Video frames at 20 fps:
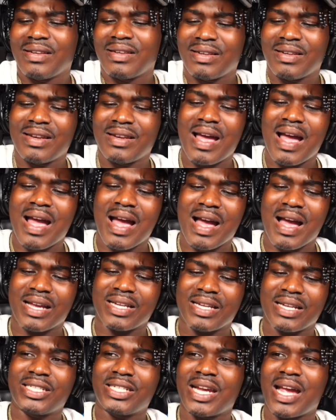Nah,
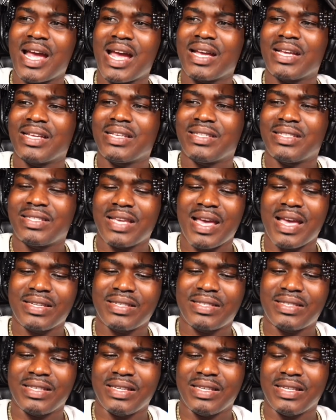Shy
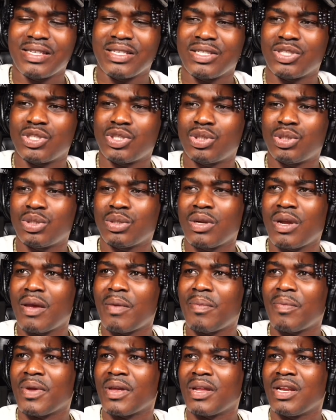Zesty is
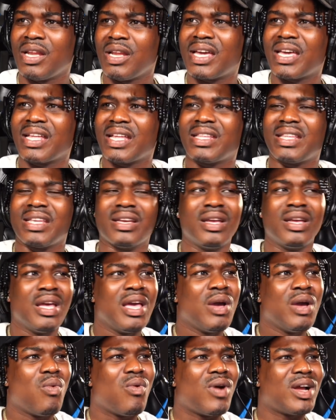tripping. Look at the
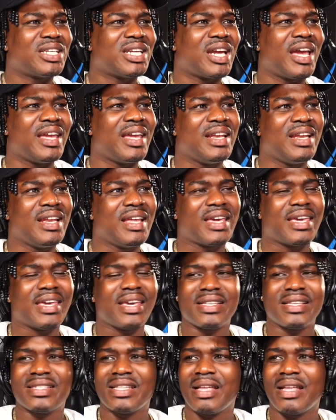watch how he lick
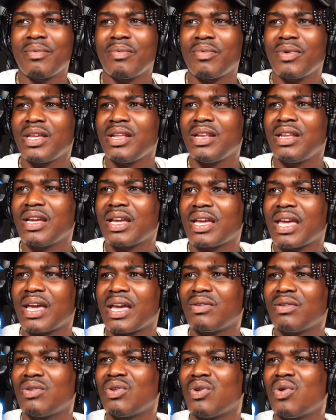his lip when he look
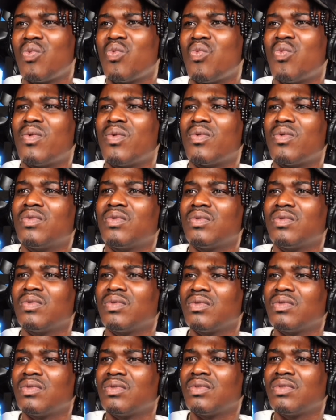at no. It's
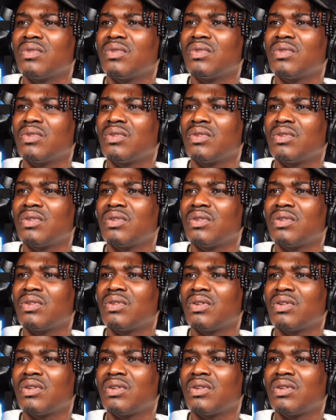bros over hoes.